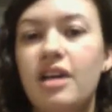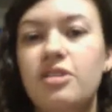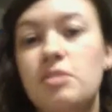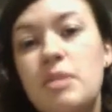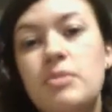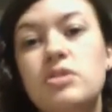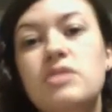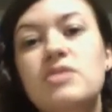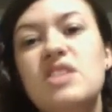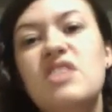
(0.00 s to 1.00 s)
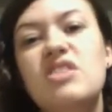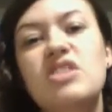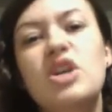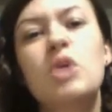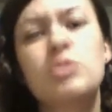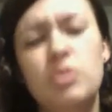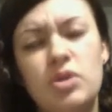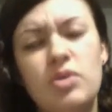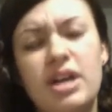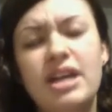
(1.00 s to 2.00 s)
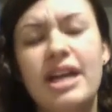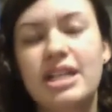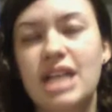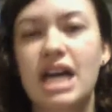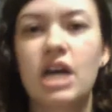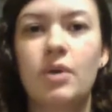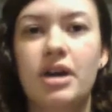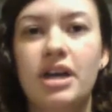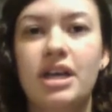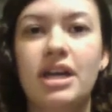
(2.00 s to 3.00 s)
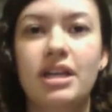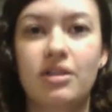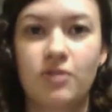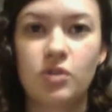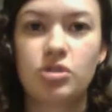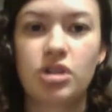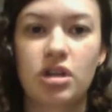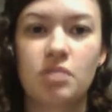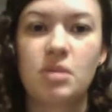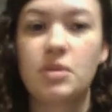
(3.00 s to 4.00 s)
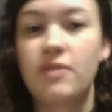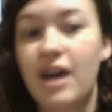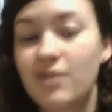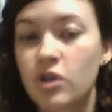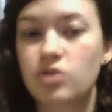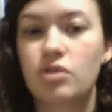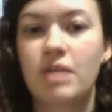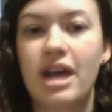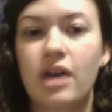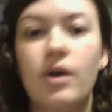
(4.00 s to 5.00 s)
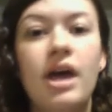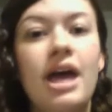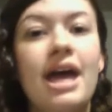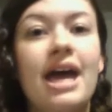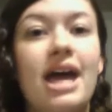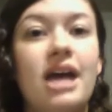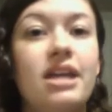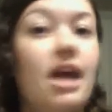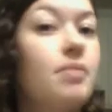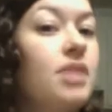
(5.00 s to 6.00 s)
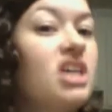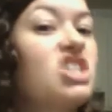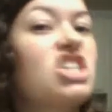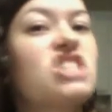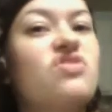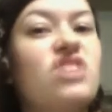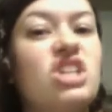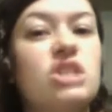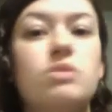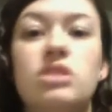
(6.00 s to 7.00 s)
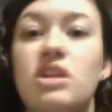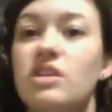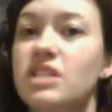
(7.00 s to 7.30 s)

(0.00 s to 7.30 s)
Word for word: The members have said that they hope to reunite as I O I in the future, maybe five years from now, and Mnet just finished with their